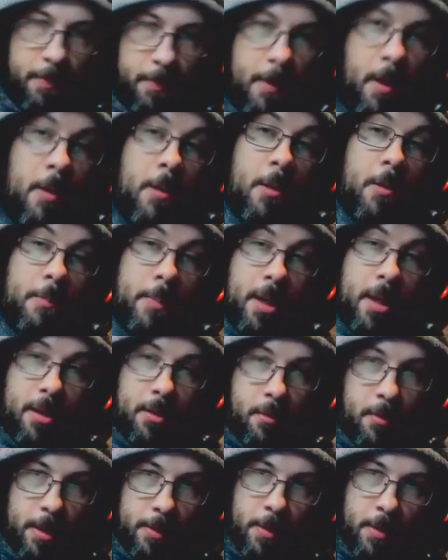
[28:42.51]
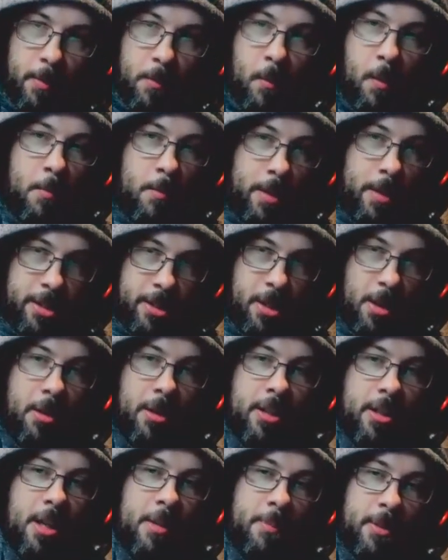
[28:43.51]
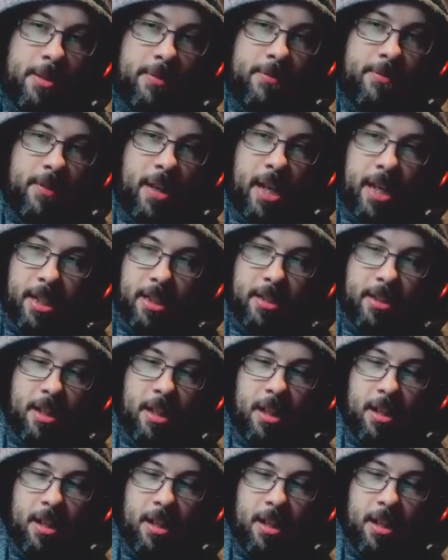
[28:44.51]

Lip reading: Oh, by the way, when we turn up and invade,